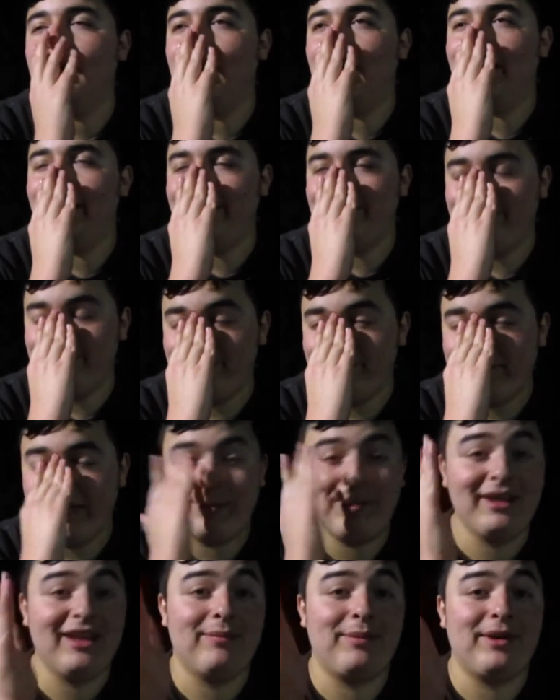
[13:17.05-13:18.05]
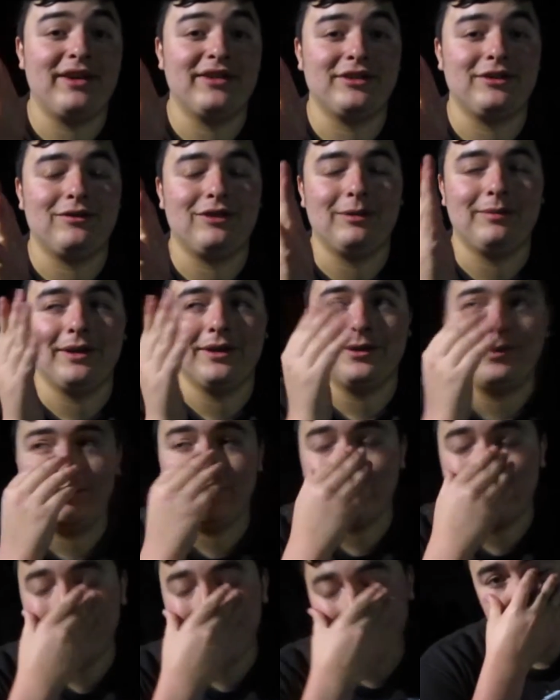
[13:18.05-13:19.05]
I mean that in a positive way, by the way.